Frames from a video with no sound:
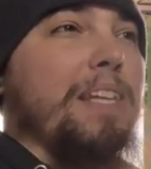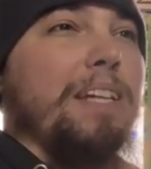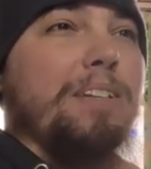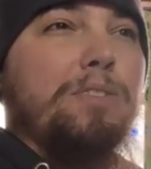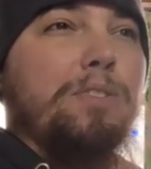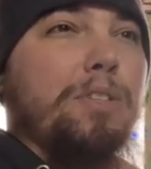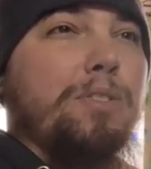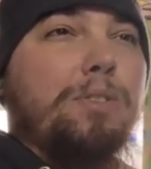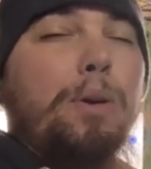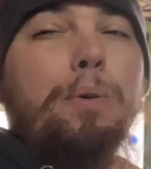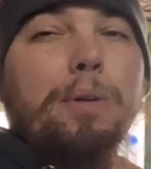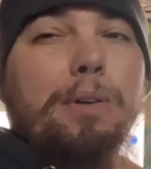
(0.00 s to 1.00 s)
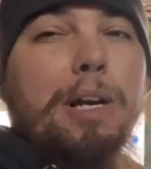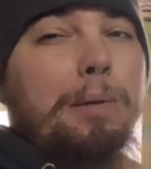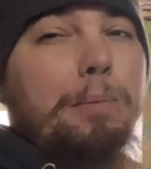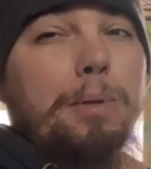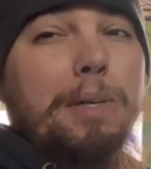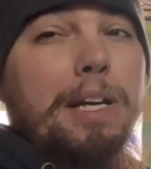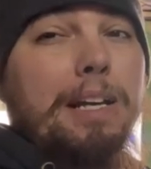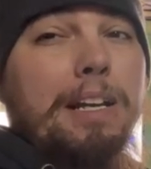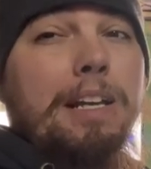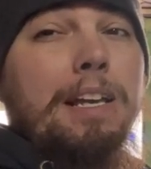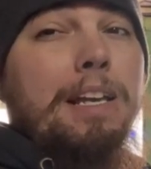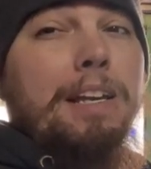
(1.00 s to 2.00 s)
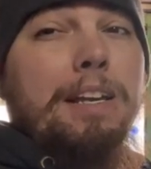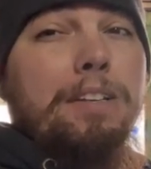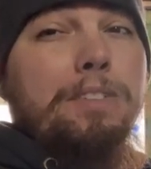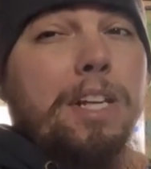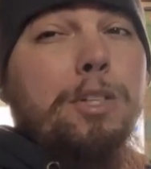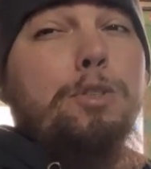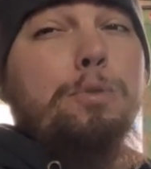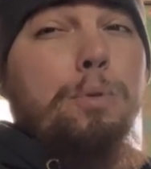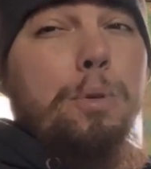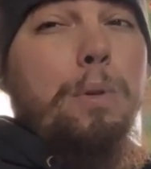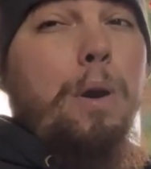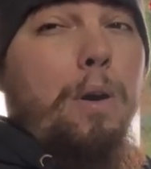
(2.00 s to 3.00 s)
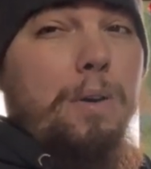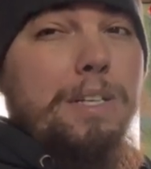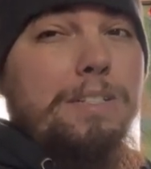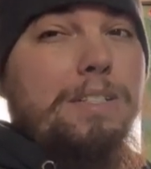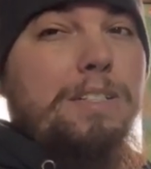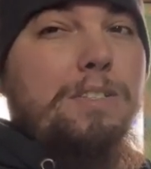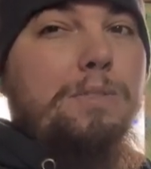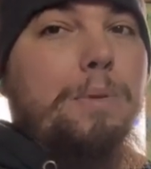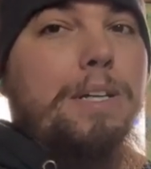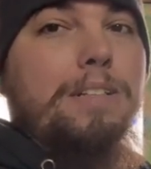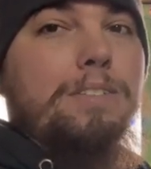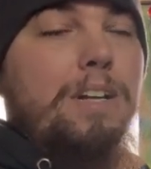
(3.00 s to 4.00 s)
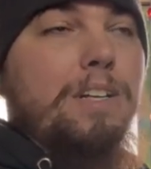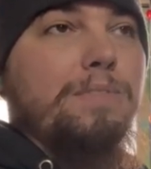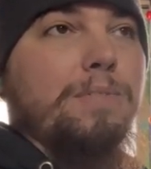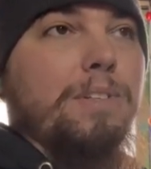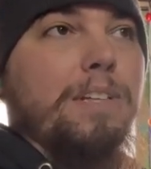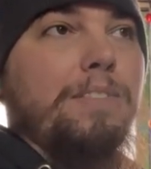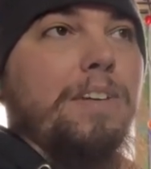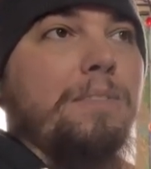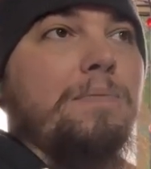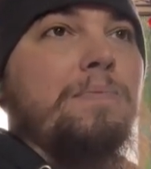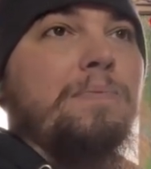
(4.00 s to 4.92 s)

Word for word: It's just so incredible. And he's a true artist. This is what he does for a living.